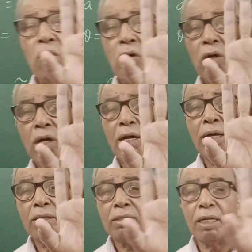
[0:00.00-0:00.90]

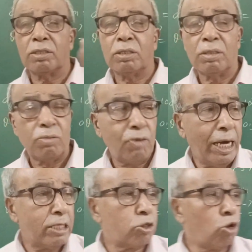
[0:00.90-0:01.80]
the
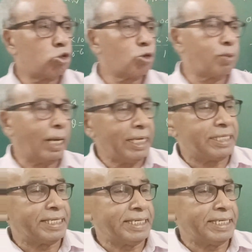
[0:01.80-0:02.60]
white source of light